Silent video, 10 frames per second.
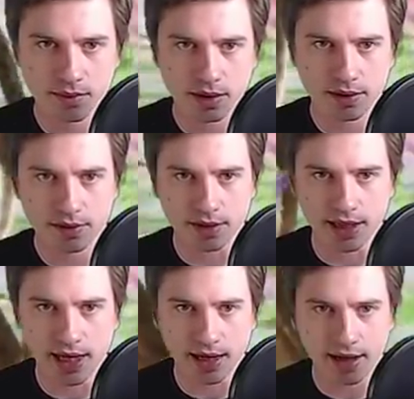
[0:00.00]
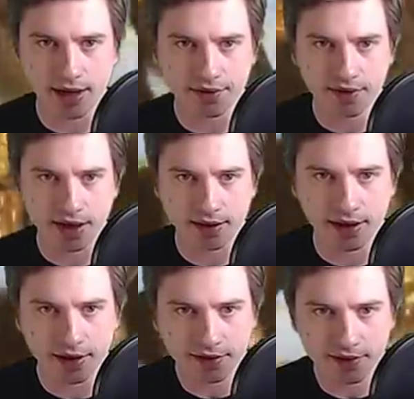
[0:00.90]
So again, I have 10
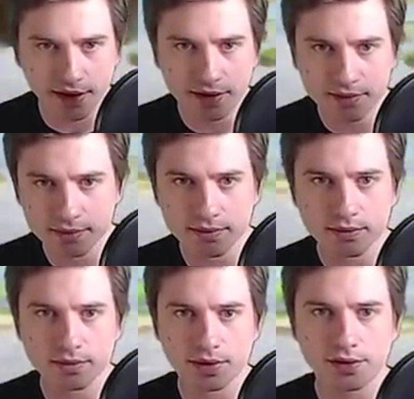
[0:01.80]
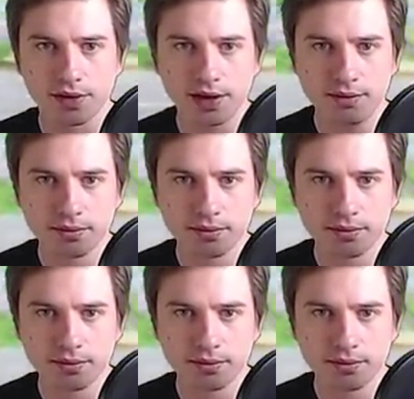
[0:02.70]
years here, you see.